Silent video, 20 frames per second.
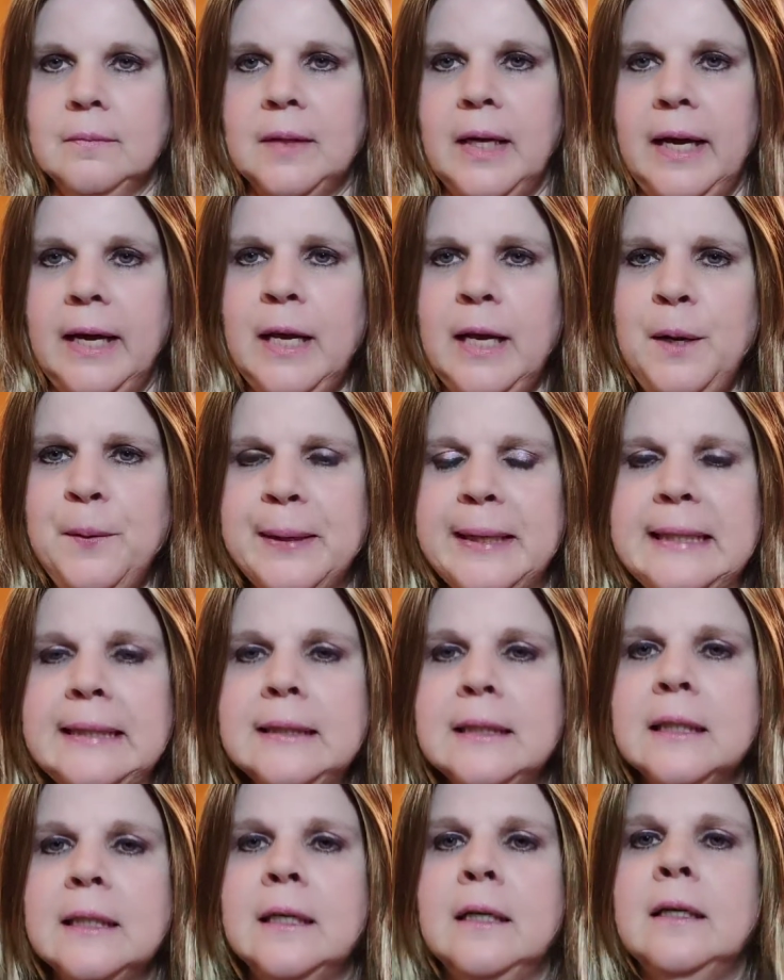anyways,
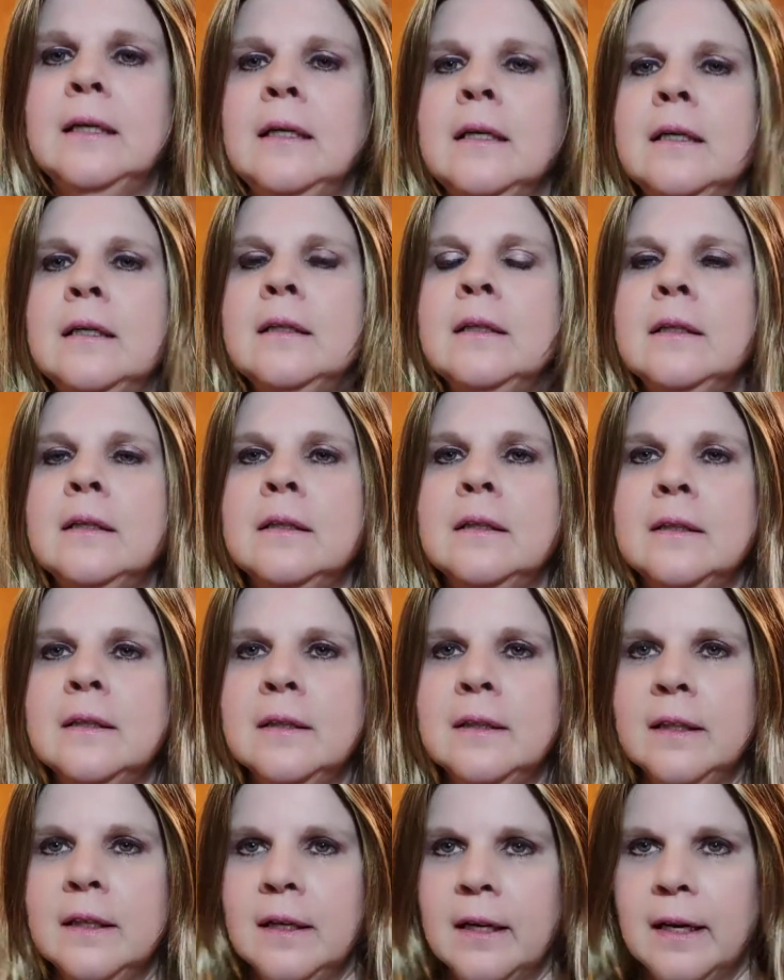
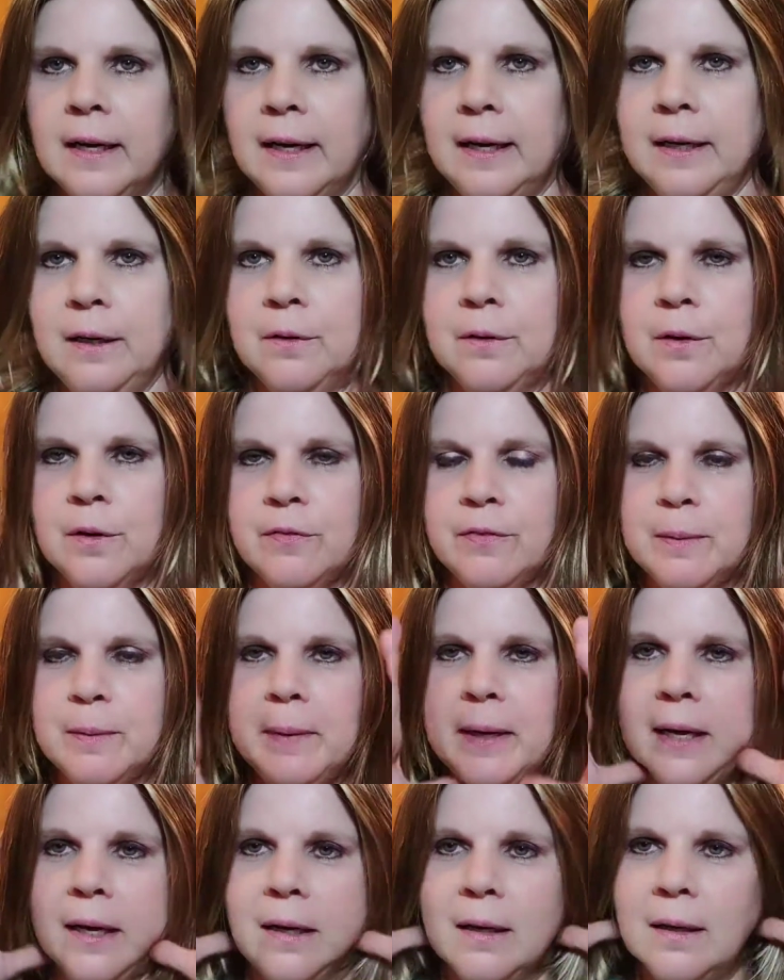I don't know if I'm
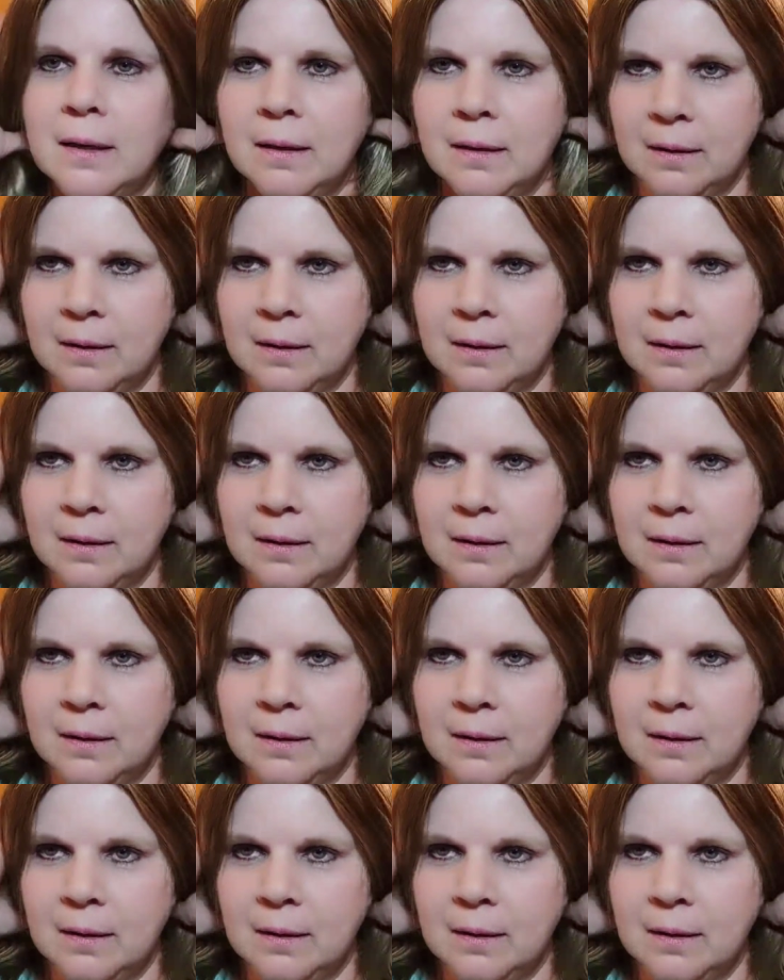getting